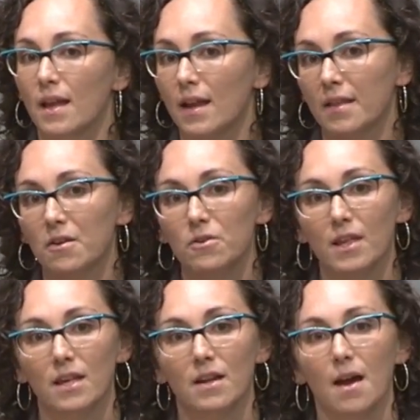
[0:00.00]
and
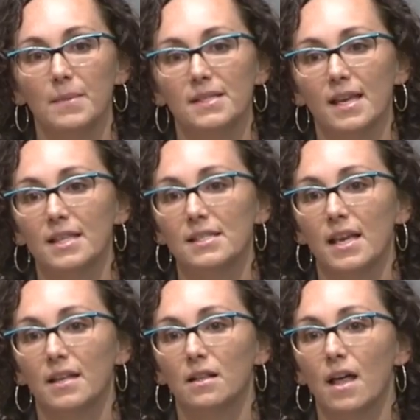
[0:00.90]
others like Thomas
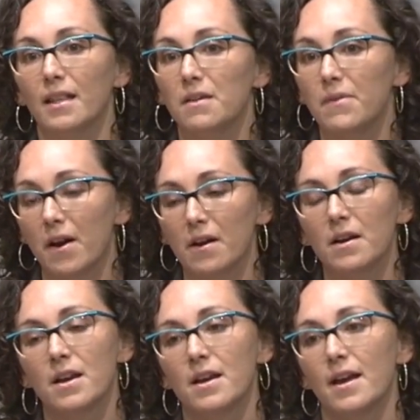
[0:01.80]
Edison, a lot of
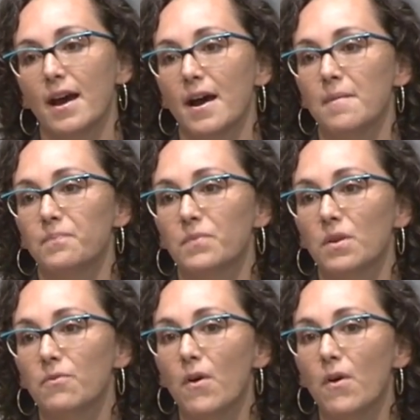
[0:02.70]
our um,